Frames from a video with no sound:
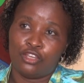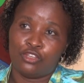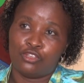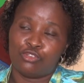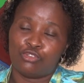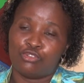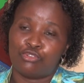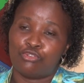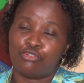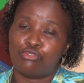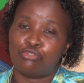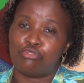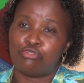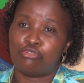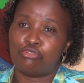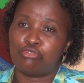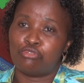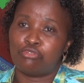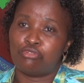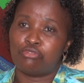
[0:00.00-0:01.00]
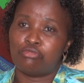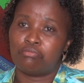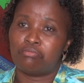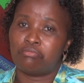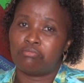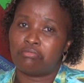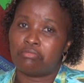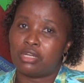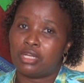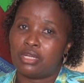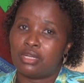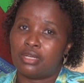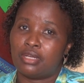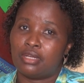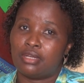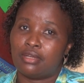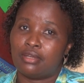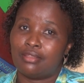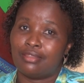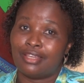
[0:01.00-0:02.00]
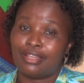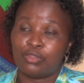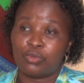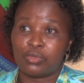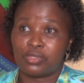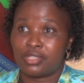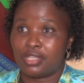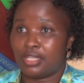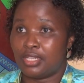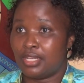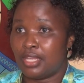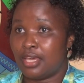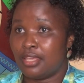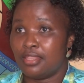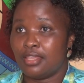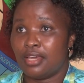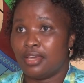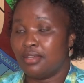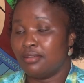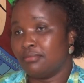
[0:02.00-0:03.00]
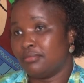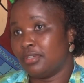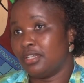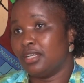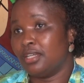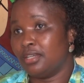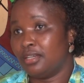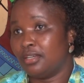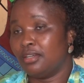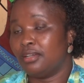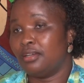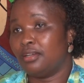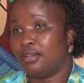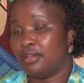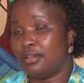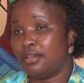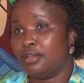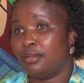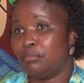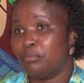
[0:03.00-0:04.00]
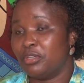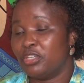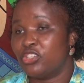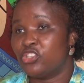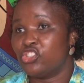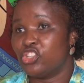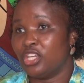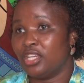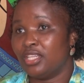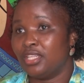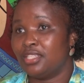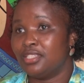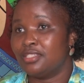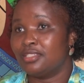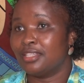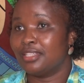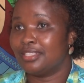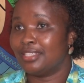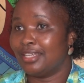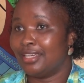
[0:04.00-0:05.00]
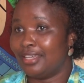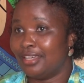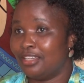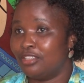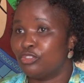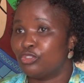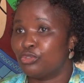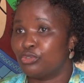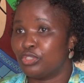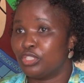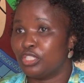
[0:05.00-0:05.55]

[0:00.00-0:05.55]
So uh, that was another uh, big challenge that I had to